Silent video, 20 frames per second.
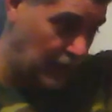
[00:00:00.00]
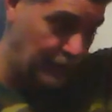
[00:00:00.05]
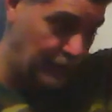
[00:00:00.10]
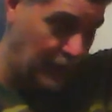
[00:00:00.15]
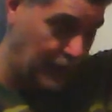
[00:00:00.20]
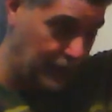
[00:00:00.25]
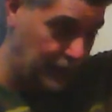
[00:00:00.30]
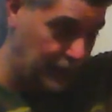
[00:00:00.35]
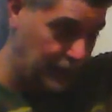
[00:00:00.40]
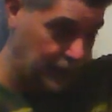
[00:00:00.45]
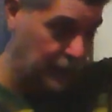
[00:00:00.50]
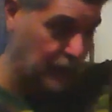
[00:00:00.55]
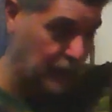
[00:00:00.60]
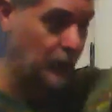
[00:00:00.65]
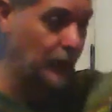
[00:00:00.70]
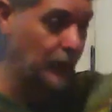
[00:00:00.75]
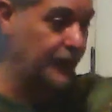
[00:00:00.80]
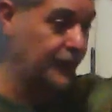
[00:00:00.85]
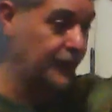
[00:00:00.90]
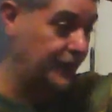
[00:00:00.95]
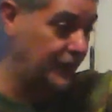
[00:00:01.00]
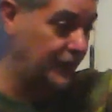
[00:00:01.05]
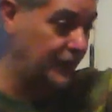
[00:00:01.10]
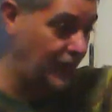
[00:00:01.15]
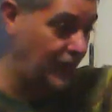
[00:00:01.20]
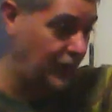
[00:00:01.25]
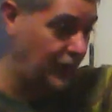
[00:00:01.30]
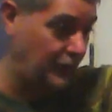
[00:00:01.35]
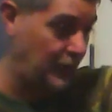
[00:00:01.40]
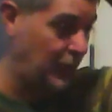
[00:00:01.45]
not going to go into the
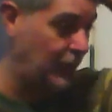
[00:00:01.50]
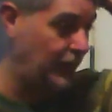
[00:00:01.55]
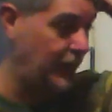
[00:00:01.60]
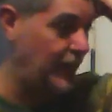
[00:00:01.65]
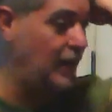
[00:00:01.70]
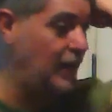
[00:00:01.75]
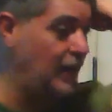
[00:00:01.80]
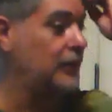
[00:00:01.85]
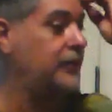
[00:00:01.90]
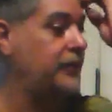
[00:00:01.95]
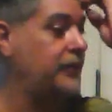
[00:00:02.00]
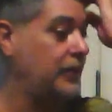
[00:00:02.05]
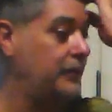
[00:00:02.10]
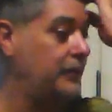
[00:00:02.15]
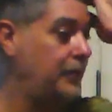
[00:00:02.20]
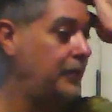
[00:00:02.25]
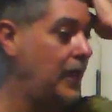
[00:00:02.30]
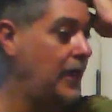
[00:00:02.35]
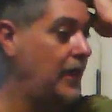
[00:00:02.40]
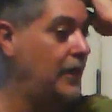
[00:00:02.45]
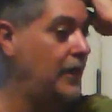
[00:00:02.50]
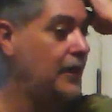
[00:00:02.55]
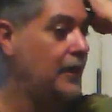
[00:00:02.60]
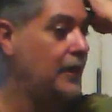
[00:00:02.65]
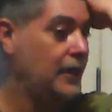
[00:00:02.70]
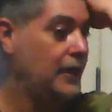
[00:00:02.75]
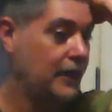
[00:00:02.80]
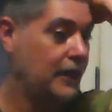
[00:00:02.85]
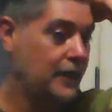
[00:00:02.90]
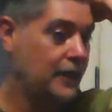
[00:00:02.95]
detail about it now, except that
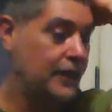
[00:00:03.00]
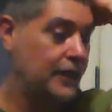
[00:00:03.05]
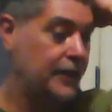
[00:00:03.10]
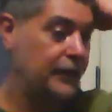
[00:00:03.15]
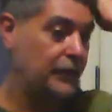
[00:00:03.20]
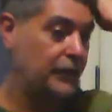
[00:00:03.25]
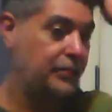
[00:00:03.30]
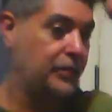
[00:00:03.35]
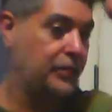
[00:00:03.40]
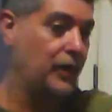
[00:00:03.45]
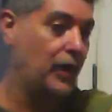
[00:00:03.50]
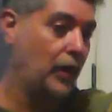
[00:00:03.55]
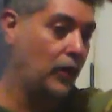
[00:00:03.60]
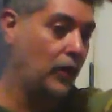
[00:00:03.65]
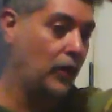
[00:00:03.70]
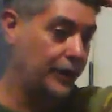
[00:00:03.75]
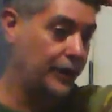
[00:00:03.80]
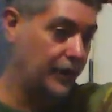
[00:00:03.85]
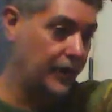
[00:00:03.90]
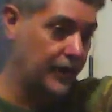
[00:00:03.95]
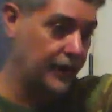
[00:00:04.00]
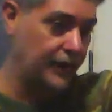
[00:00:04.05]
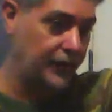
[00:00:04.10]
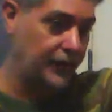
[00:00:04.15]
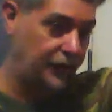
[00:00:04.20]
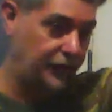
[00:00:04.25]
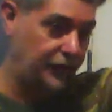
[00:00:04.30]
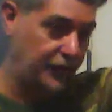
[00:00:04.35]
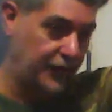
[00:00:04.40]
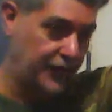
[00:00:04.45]
he's a pro in the
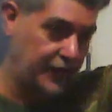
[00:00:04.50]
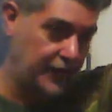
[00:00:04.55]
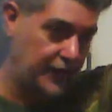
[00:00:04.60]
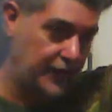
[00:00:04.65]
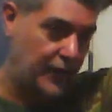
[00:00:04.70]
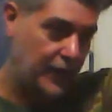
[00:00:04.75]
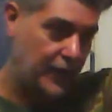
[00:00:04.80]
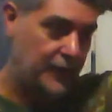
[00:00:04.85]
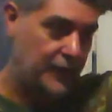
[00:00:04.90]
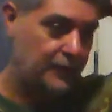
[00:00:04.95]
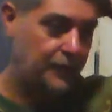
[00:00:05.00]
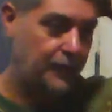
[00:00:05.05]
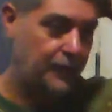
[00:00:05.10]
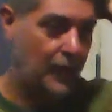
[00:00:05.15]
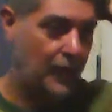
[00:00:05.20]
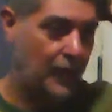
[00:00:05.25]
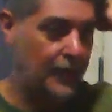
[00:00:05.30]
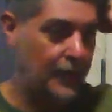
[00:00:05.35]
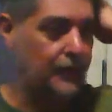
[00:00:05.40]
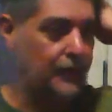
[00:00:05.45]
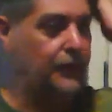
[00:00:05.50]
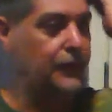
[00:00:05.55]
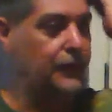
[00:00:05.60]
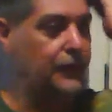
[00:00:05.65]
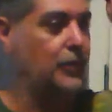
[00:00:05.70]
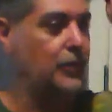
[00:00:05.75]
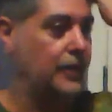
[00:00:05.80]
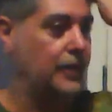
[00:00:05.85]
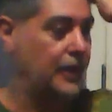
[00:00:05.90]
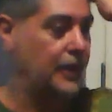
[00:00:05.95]
industry, and he's
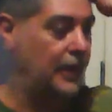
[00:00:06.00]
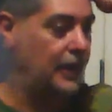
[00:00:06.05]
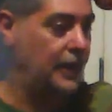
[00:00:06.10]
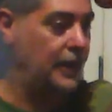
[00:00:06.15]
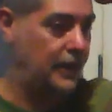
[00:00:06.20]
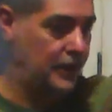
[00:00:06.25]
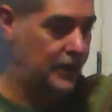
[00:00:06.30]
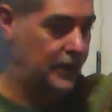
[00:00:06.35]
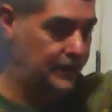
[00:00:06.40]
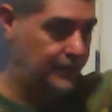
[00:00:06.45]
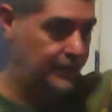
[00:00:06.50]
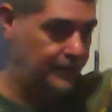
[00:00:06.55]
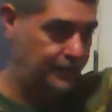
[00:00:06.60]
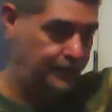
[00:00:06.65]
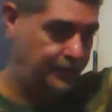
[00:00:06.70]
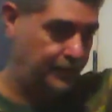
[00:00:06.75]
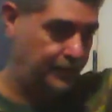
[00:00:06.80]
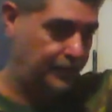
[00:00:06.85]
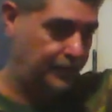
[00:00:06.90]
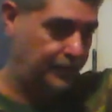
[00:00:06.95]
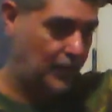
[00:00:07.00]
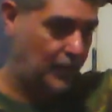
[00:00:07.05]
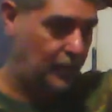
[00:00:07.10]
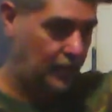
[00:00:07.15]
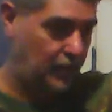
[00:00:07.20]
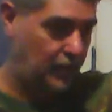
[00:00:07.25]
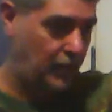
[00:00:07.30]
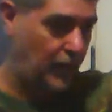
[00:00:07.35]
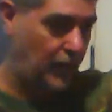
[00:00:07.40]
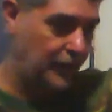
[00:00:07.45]
doing
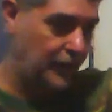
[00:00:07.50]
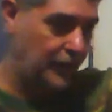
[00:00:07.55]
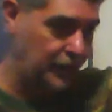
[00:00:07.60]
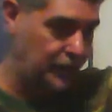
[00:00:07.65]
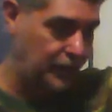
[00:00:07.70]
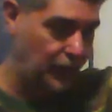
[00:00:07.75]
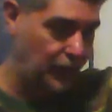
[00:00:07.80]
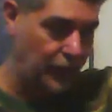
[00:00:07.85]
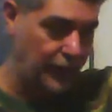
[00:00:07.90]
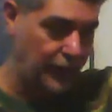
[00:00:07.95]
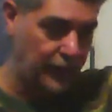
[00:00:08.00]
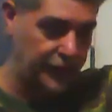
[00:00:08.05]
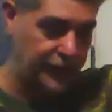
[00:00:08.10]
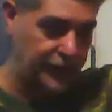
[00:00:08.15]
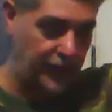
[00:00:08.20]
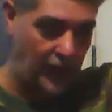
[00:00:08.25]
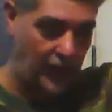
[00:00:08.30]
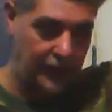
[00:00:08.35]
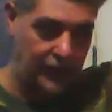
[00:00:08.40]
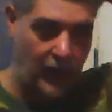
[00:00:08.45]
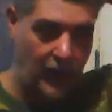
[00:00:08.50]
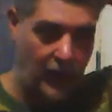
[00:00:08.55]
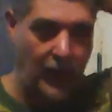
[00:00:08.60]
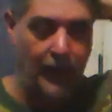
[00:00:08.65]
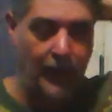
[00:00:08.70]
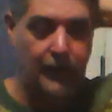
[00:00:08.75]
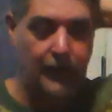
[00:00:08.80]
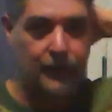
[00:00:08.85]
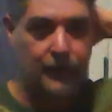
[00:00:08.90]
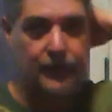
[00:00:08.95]
tutorials
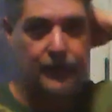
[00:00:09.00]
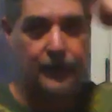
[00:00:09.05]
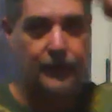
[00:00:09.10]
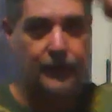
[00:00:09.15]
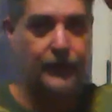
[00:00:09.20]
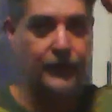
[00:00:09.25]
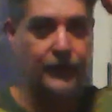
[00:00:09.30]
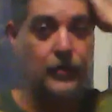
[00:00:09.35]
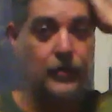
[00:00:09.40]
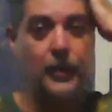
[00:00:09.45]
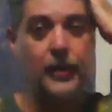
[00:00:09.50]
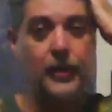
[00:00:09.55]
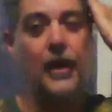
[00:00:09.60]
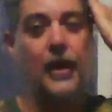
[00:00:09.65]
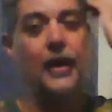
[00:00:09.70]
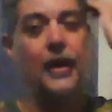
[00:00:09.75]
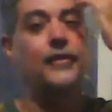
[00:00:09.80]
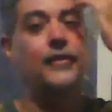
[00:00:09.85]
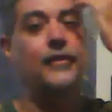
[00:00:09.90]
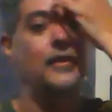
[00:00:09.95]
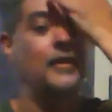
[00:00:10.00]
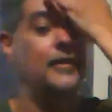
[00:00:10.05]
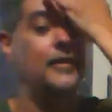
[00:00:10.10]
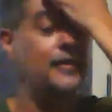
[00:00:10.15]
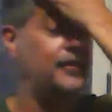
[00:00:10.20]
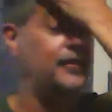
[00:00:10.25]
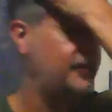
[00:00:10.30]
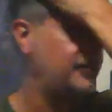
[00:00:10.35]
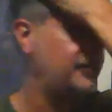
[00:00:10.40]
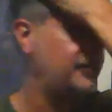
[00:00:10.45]
online. This is a great idea. This